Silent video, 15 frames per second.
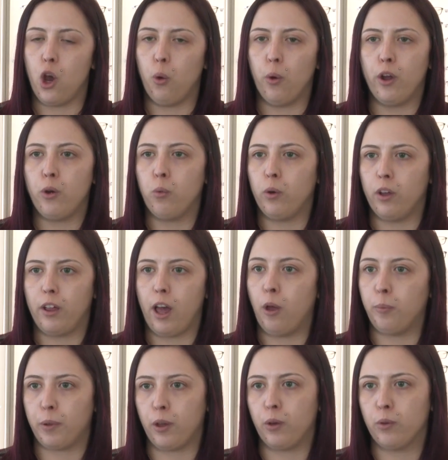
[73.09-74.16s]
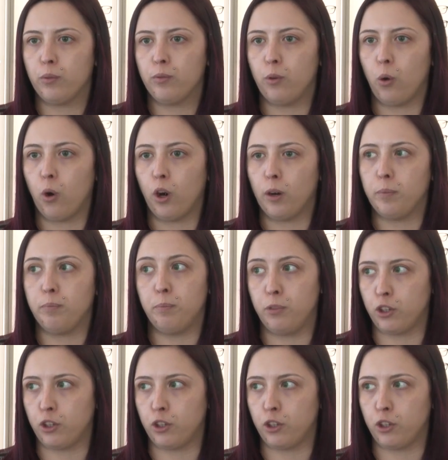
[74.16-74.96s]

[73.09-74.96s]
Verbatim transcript: no one will help you or